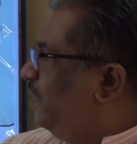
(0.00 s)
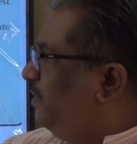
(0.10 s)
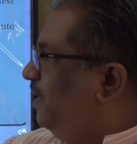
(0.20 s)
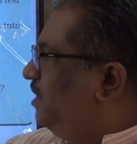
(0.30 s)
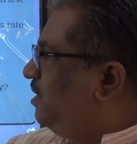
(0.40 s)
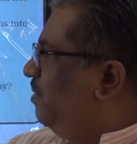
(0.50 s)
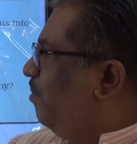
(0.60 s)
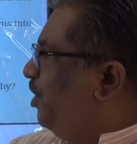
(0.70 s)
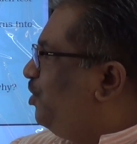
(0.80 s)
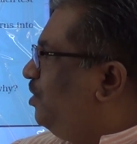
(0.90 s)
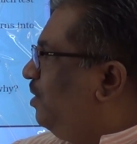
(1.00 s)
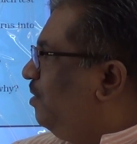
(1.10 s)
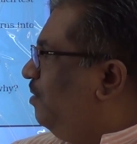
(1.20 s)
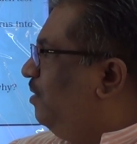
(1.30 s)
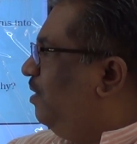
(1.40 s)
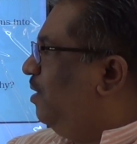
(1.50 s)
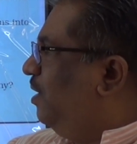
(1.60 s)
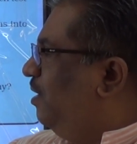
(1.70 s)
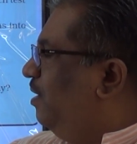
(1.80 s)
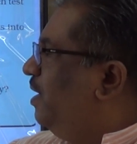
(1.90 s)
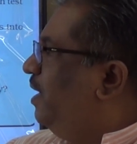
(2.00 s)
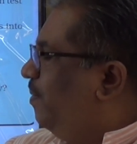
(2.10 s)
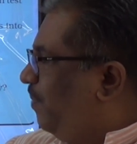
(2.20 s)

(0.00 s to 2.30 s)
contains the moisture, a